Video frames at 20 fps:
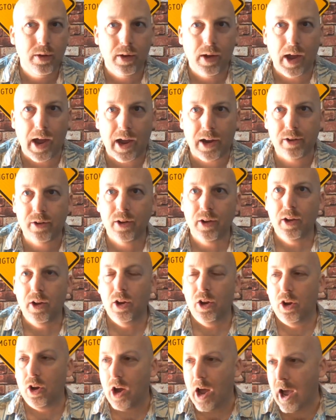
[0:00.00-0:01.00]
And
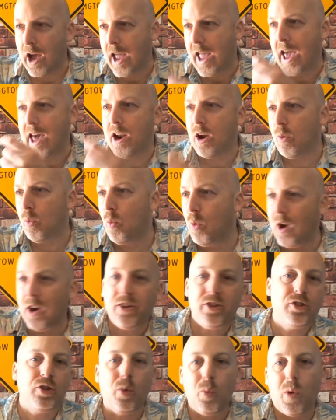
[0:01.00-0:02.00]
at a
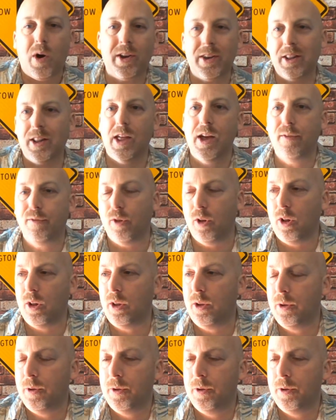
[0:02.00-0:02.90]
one-to-one level,